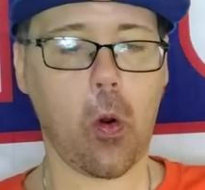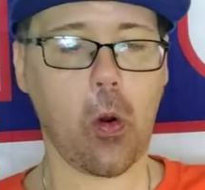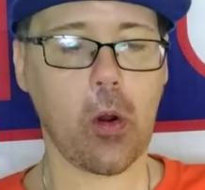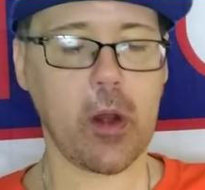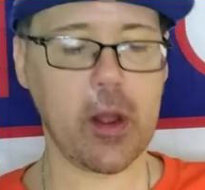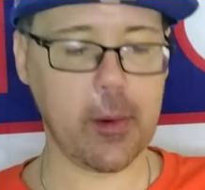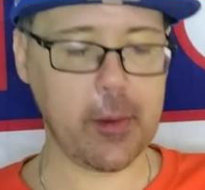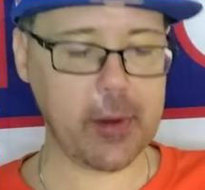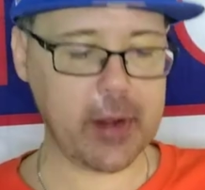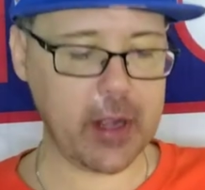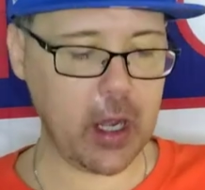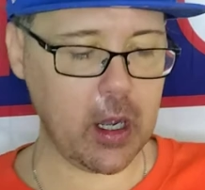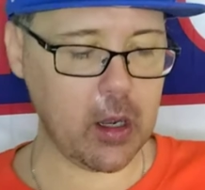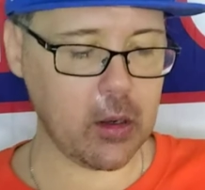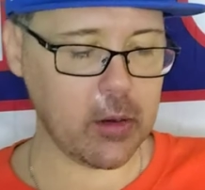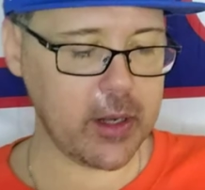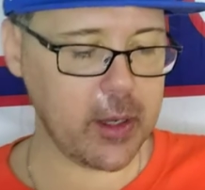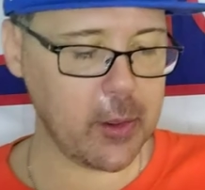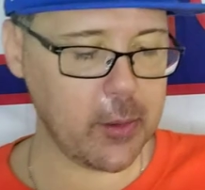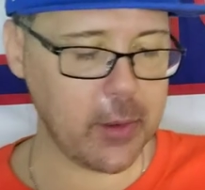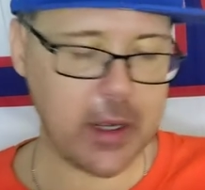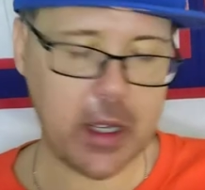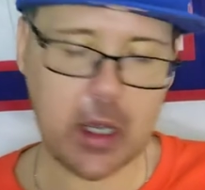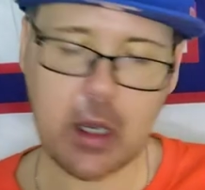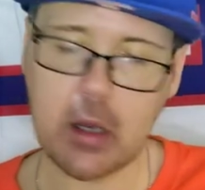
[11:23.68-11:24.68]
Here we
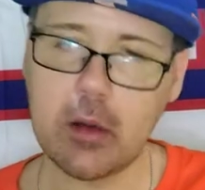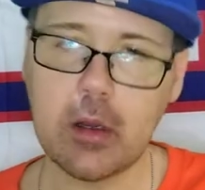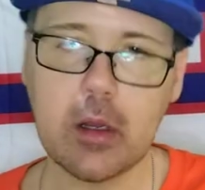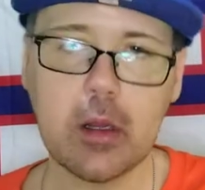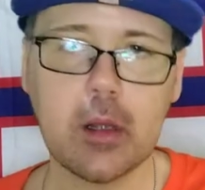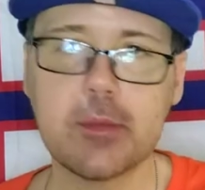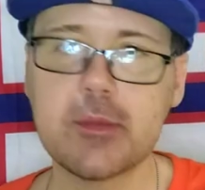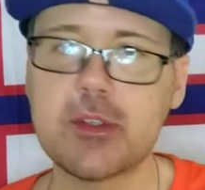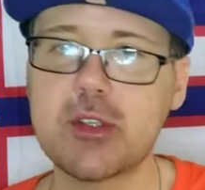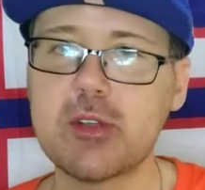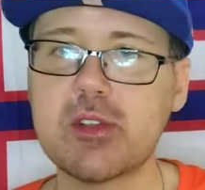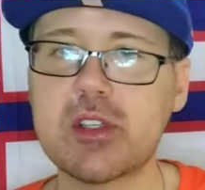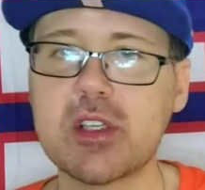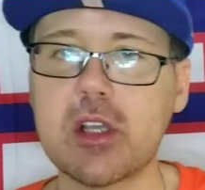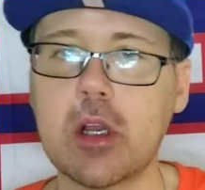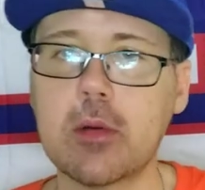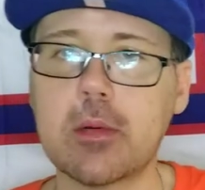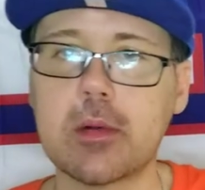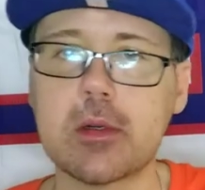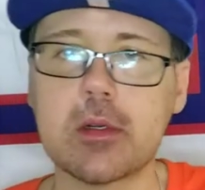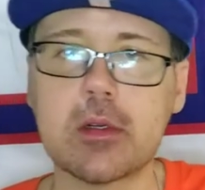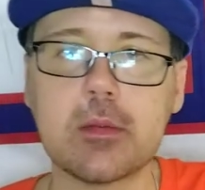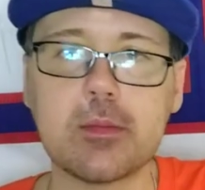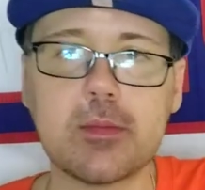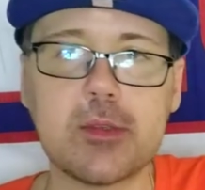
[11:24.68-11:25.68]
go. I'm too
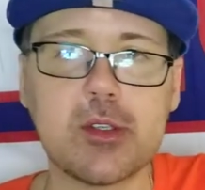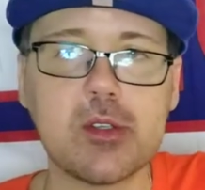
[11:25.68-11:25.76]
sober.